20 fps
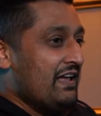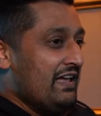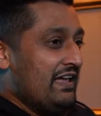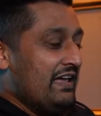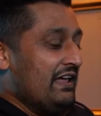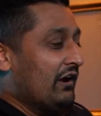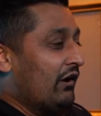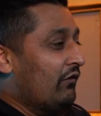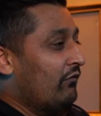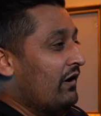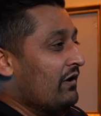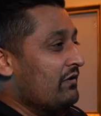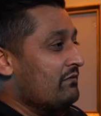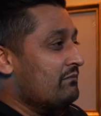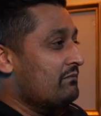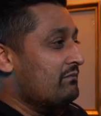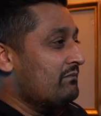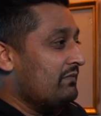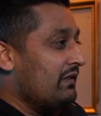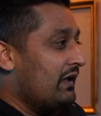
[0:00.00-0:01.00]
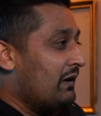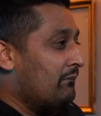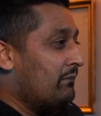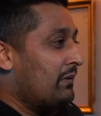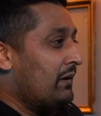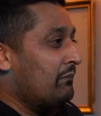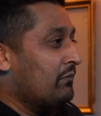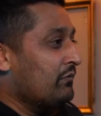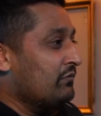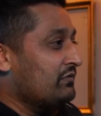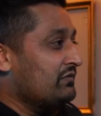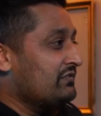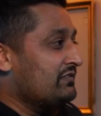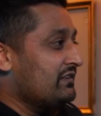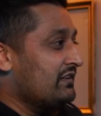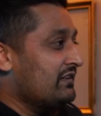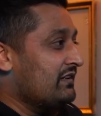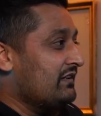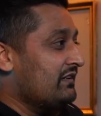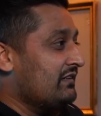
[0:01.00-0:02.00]
in our own like bubbles
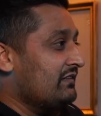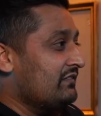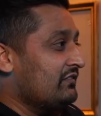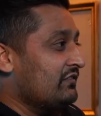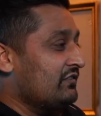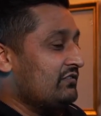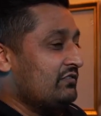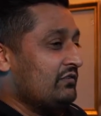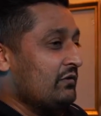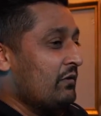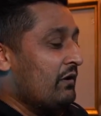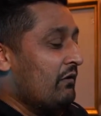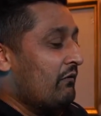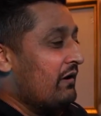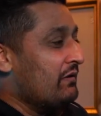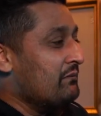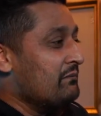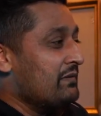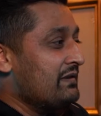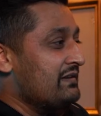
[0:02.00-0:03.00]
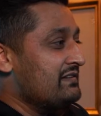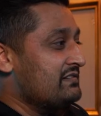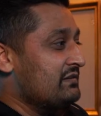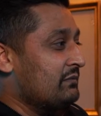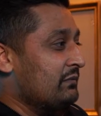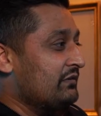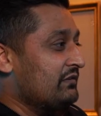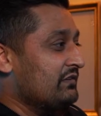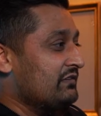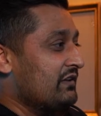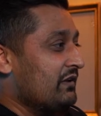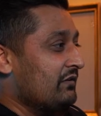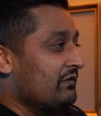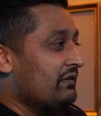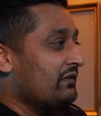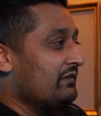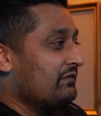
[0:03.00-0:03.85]
and just doing our own bits, so we just don't